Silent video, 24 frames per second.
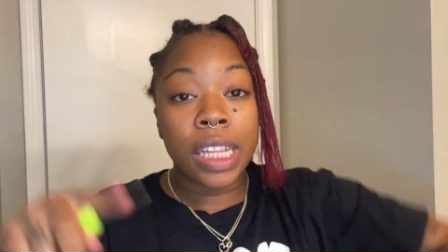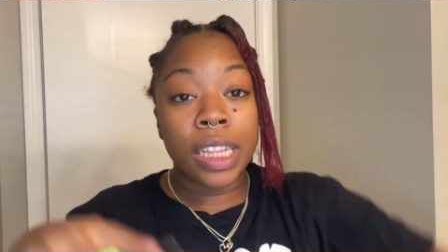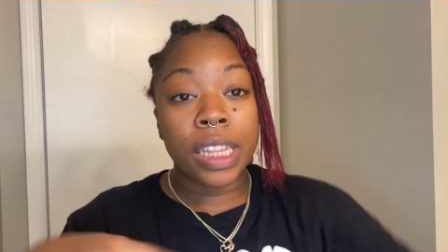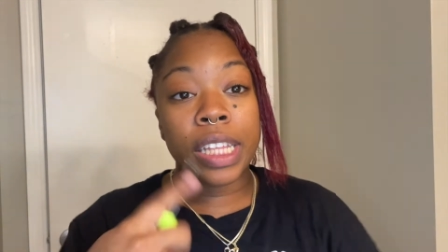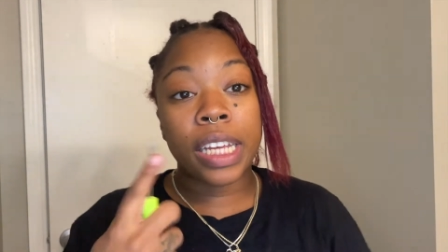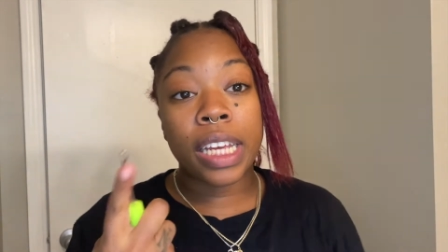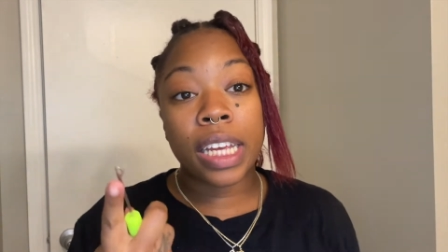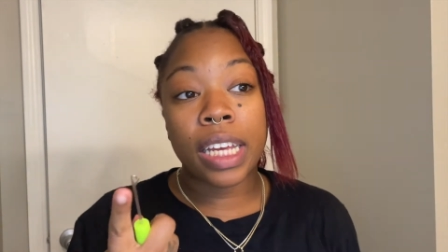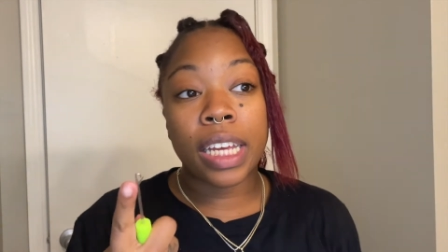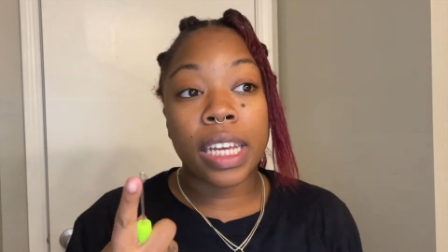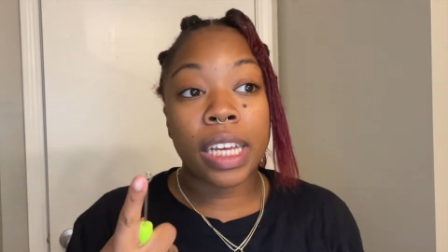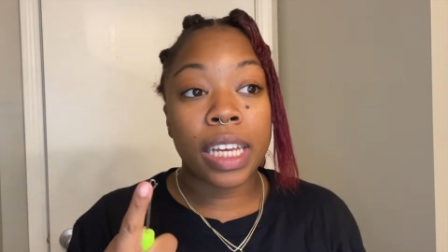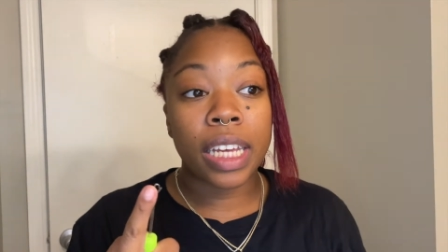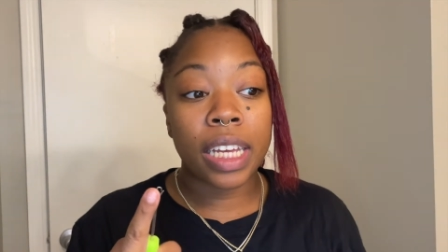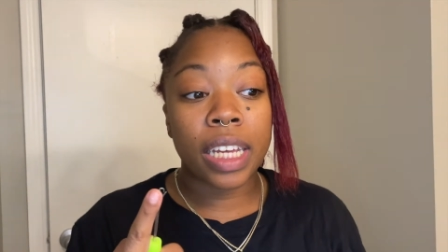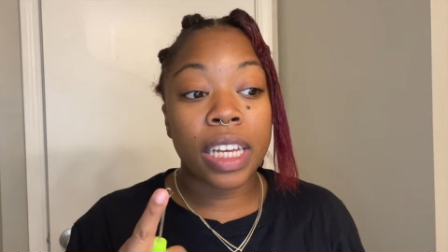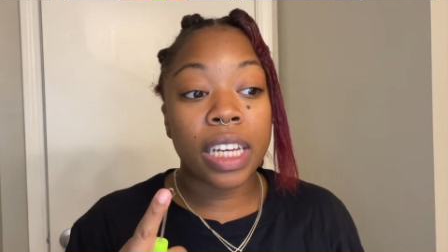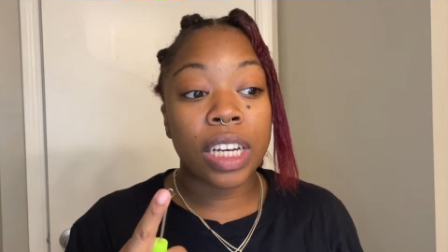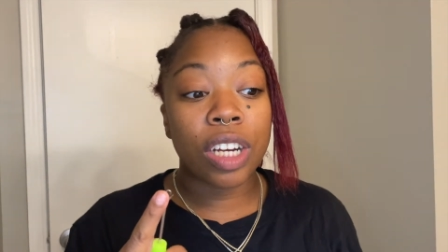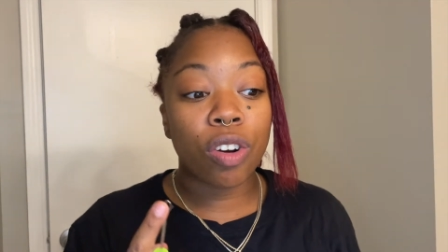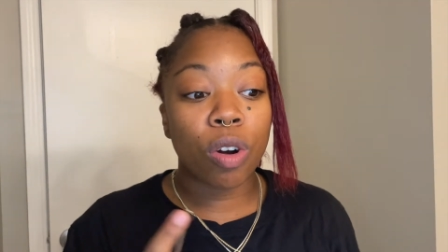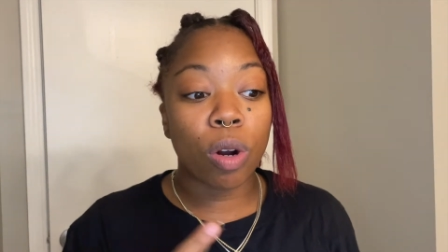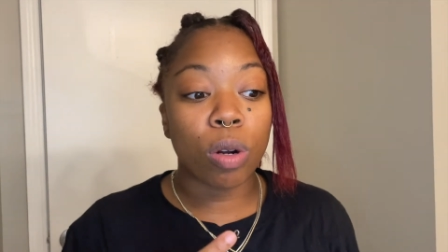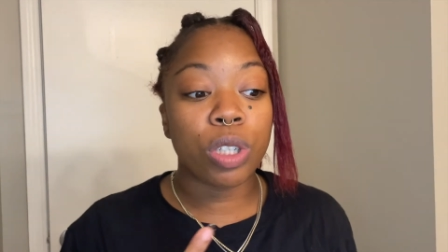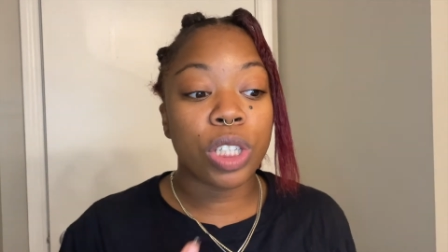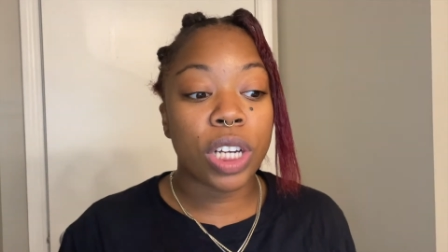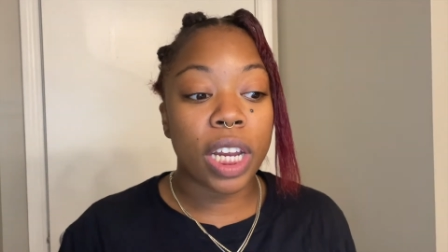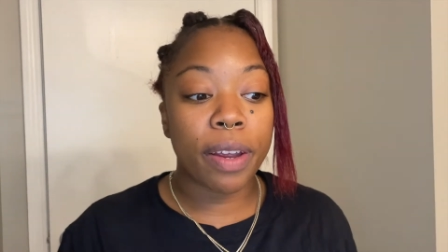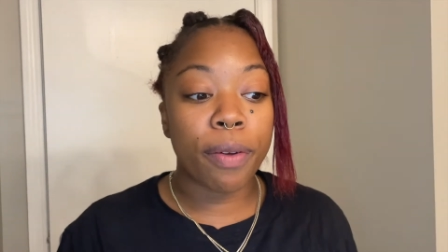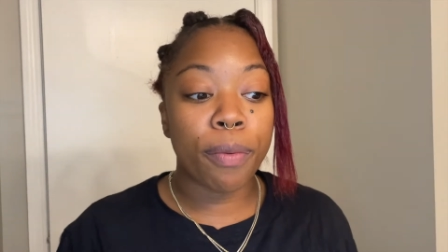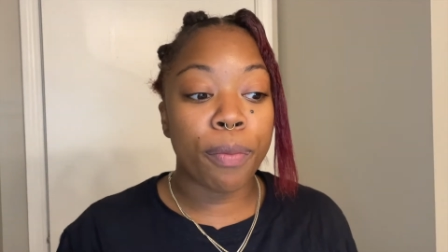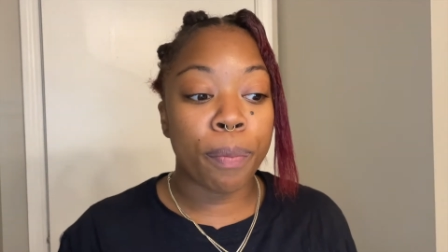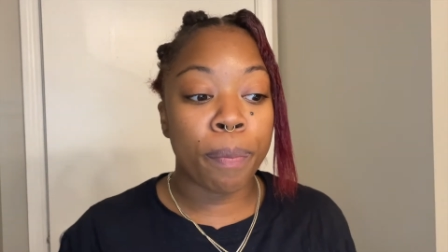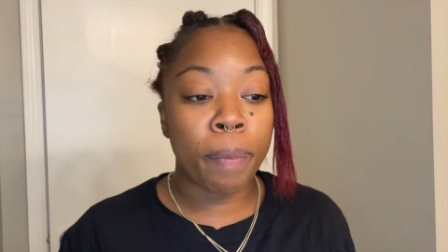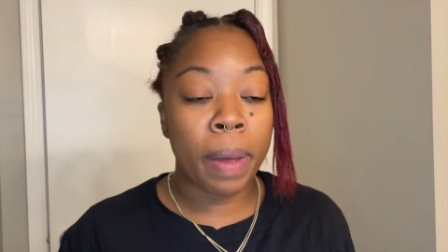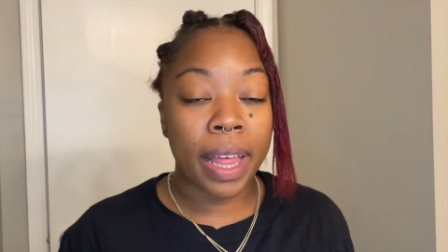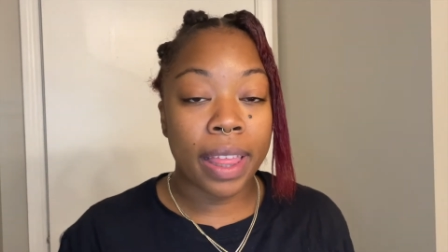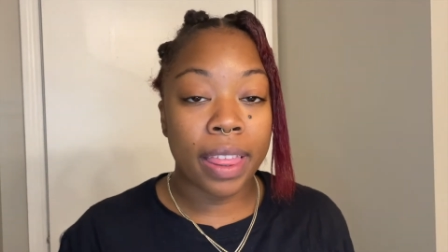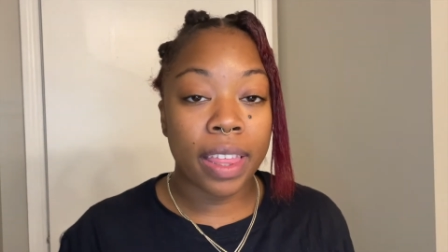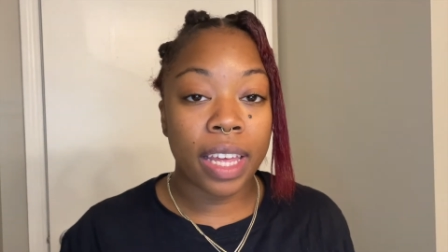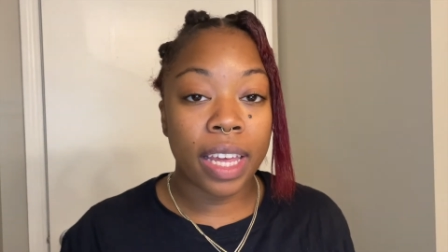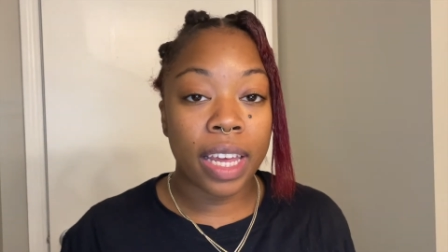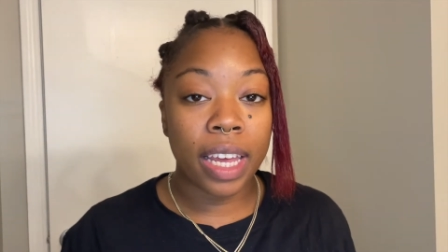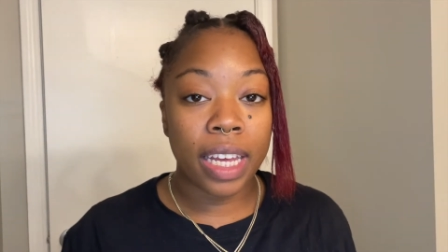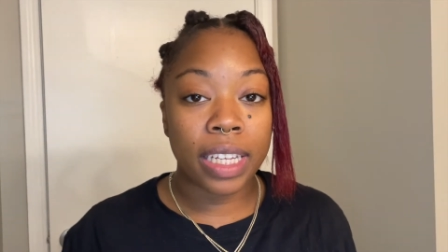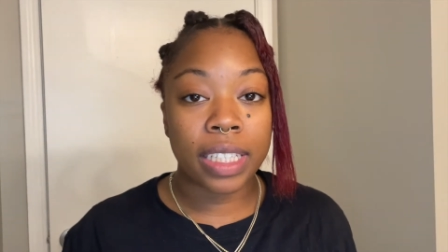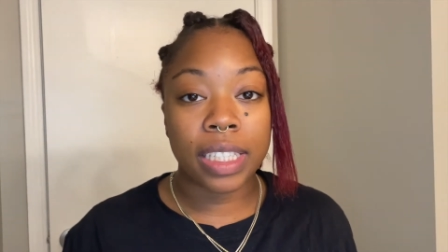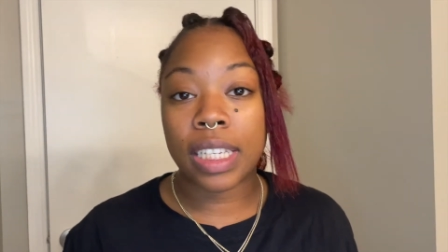the crochet
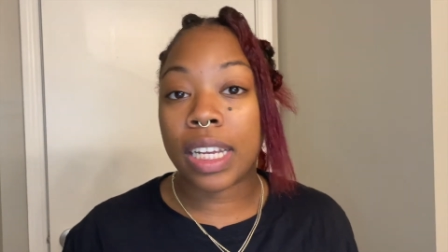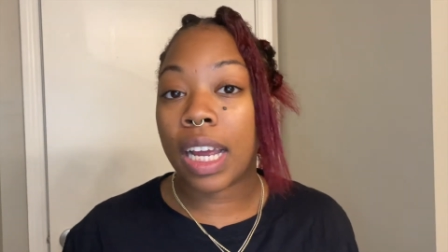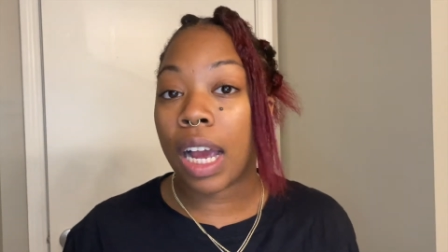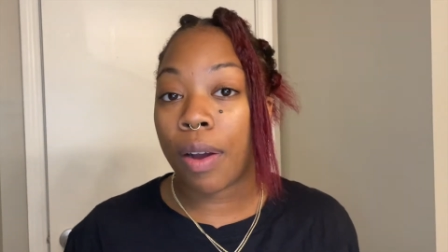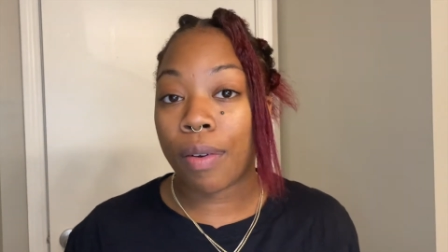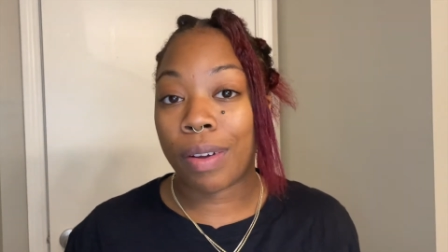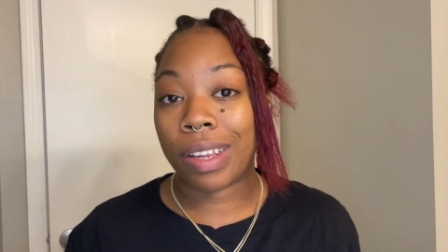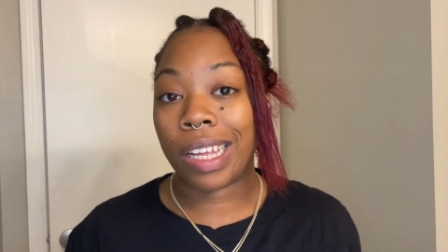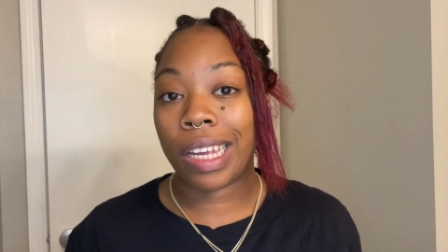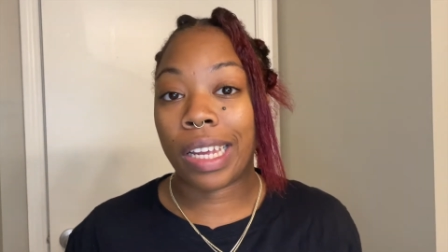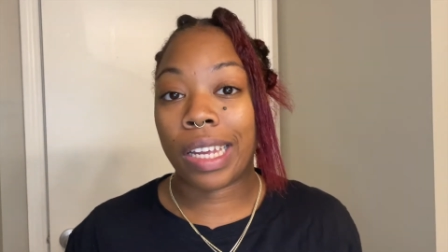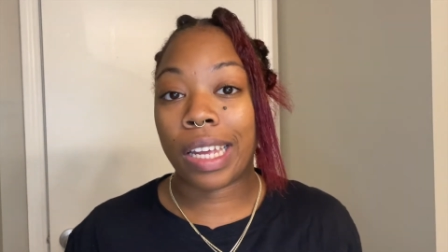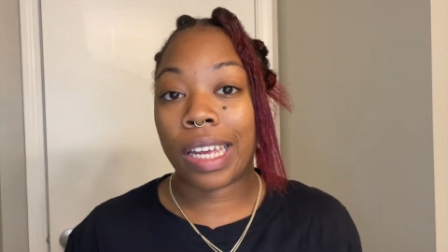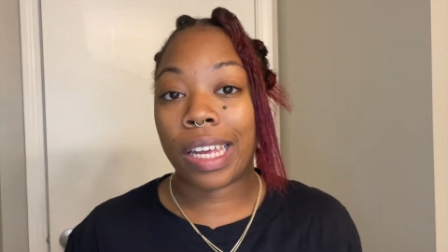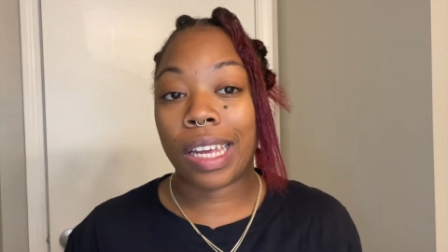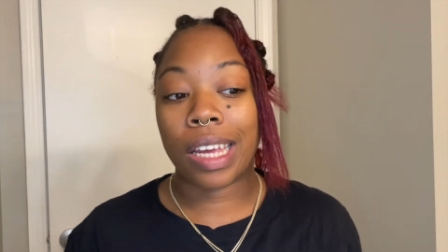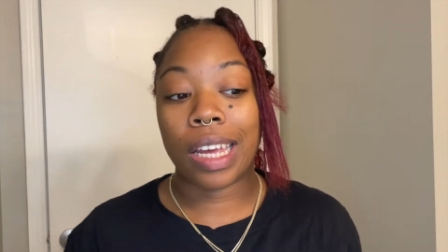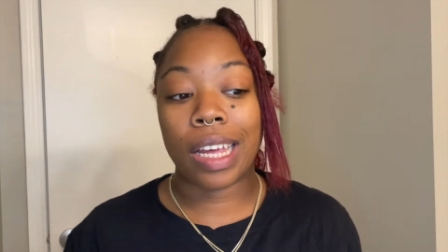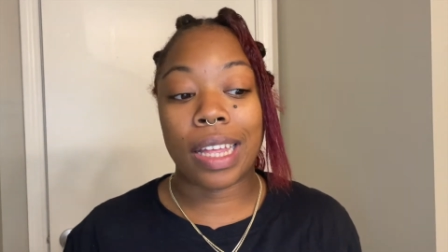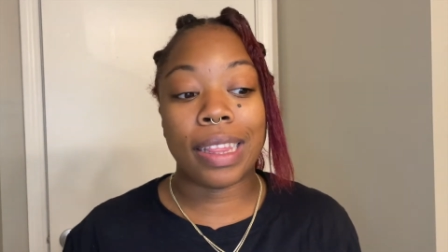method and see how I like it.